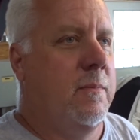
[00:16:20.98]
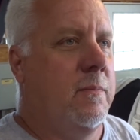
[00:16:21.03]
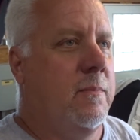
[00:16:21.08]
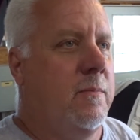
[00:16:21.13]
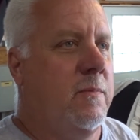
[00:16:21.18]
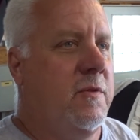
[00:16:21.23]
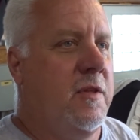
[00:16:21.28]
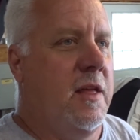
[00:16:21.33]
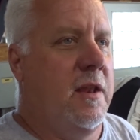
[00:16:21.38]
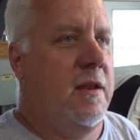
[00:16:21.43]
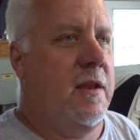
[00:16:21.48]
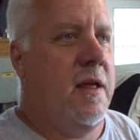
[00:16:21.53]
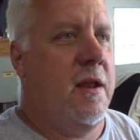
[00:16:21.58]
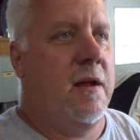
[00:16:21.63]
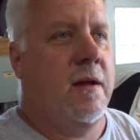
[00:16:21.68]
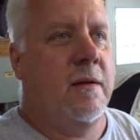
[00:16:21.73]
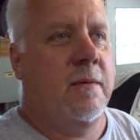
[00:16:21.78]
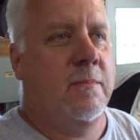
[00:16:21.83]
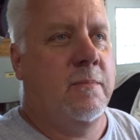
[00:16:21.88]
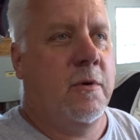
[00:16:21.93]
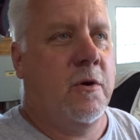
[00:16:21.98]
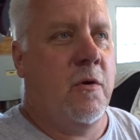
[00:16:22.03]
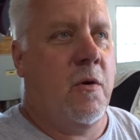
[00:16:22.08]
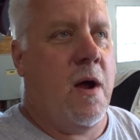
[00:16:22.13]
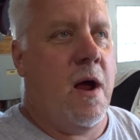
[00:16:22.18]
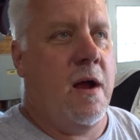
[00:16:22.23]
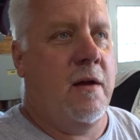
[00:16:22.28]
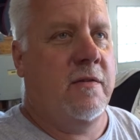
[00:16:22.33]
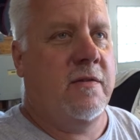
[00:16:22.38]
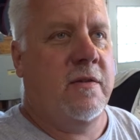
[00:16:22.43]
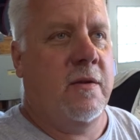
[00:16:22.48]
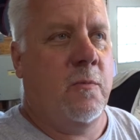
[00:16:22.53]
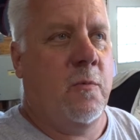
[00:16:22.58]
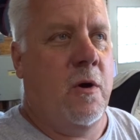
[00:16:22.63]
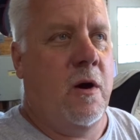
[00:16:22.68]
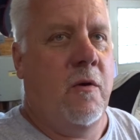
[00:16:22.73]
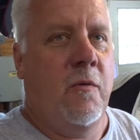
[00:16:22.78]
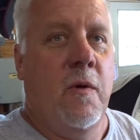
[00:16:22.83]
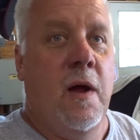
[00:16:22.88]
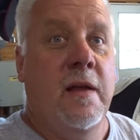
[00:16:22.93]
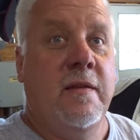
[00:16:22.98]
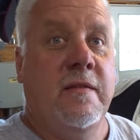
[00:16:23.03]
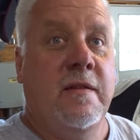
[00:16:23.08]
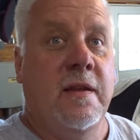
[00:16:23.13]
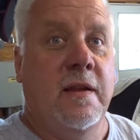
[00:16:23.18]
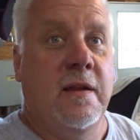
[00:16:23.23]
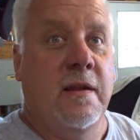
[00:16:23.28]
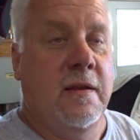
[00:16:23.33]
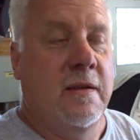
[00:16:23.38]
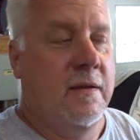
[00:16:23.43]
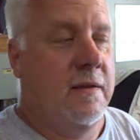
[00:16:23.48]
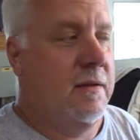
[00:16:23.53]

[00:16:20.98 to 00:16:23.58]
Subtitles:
sitting in a garage somewhere rusting,